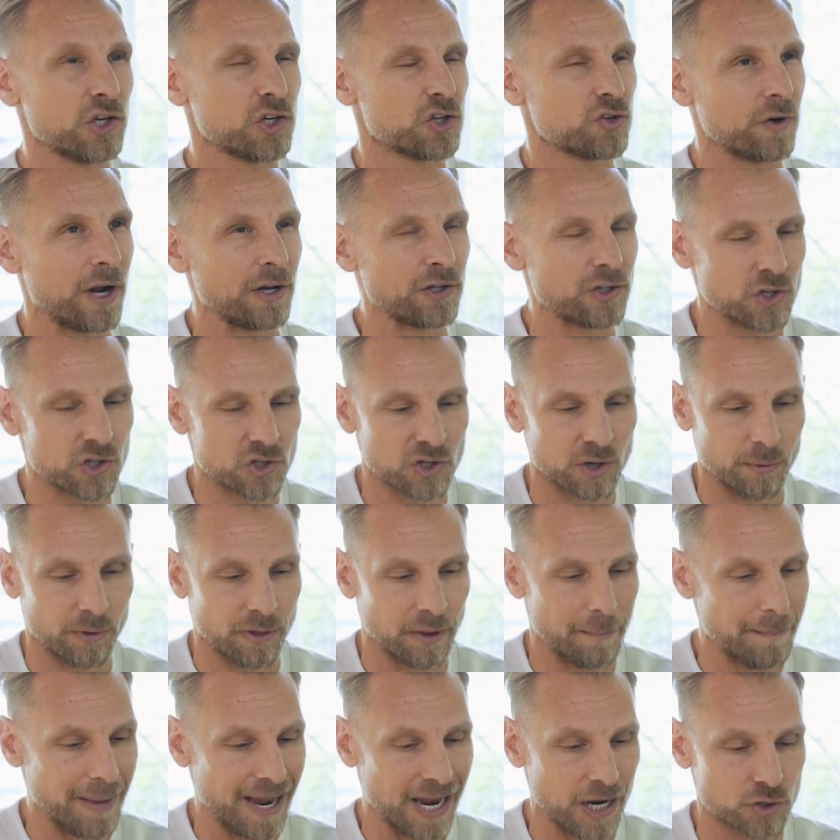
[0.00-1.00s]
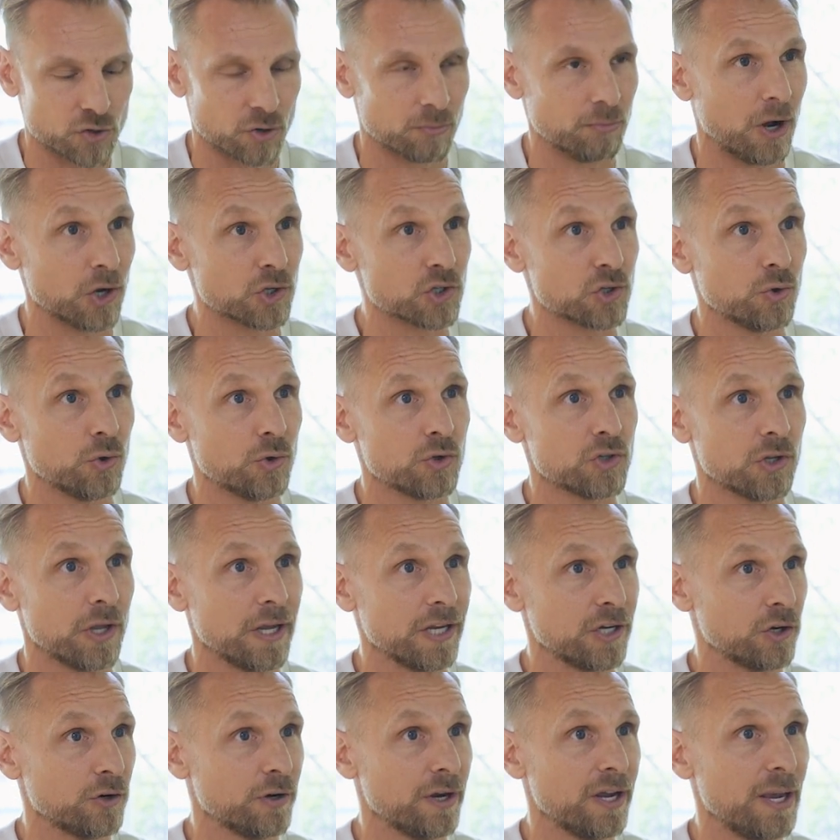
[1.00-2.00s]
stretching some of the major muscles
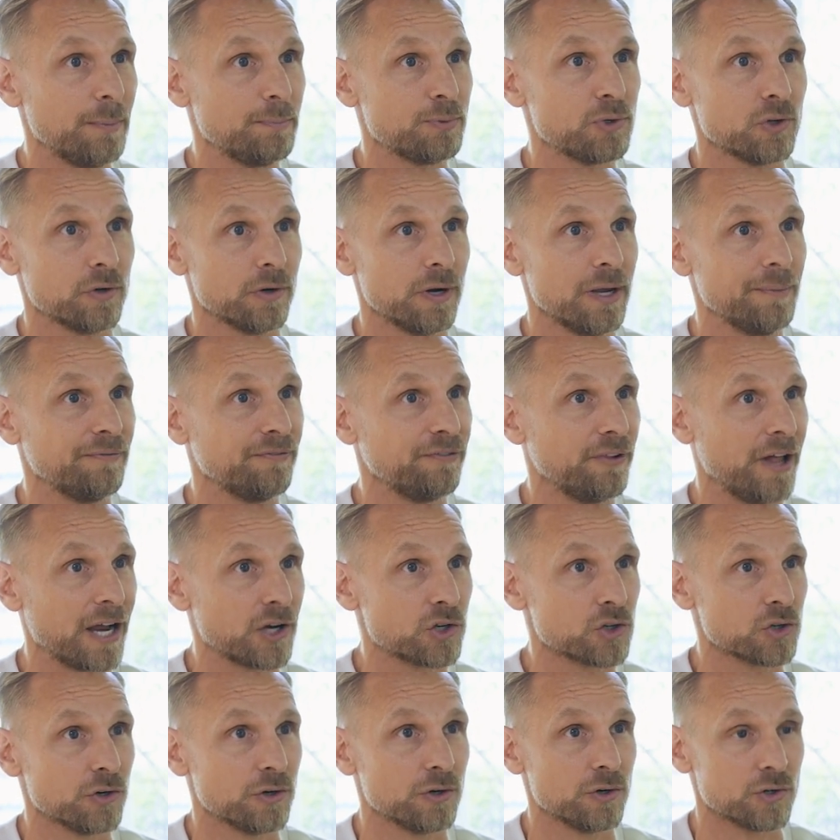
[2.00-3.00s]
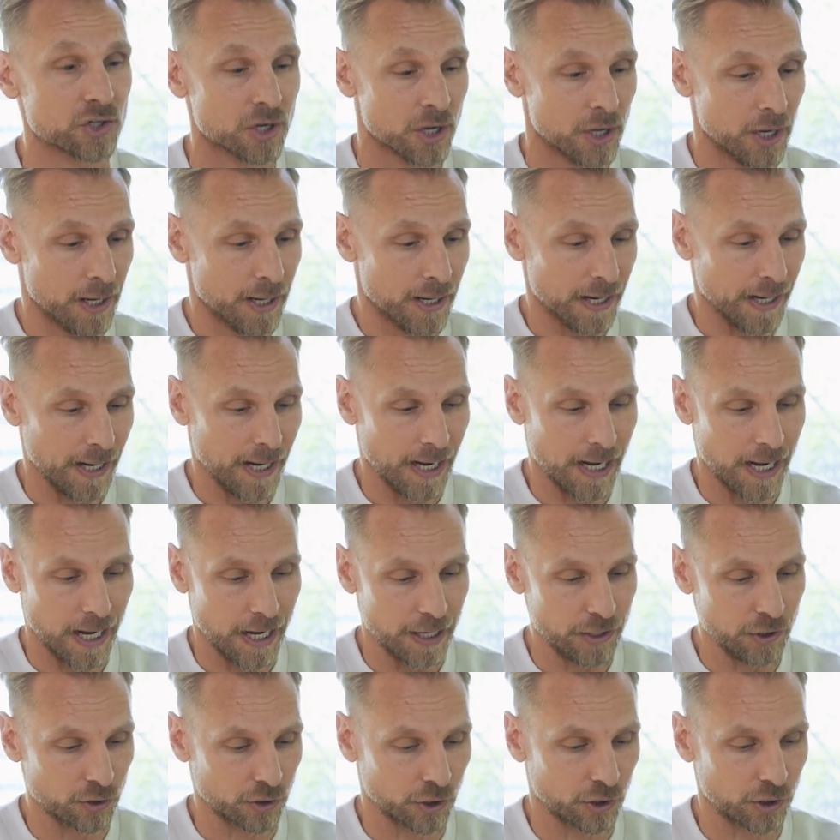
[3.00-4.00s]
like your hips, your hip flexors,
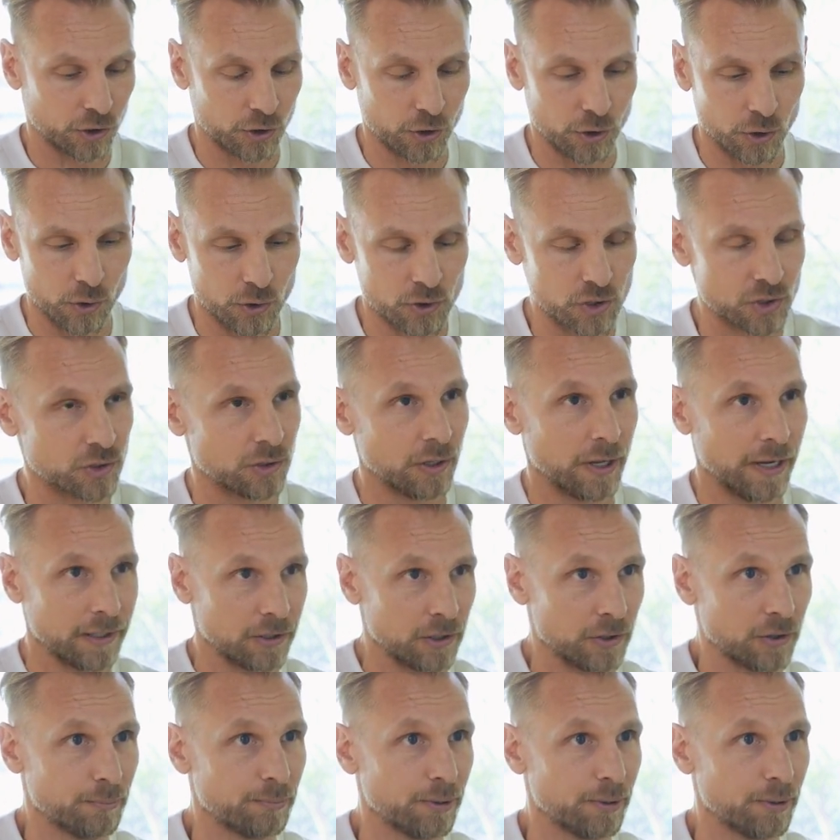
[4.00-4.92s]
uh, your glutes, like your